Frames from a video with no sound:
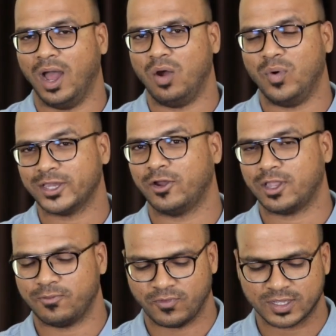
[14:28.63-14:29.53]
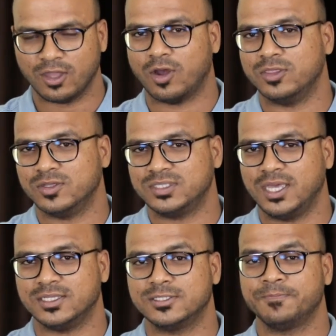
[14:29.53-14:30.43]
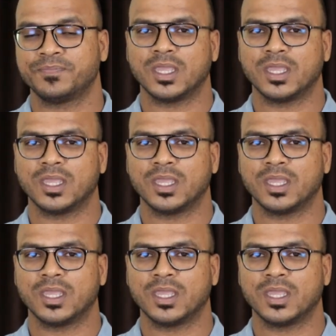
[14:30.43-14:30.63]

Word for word: are working on, working on those things.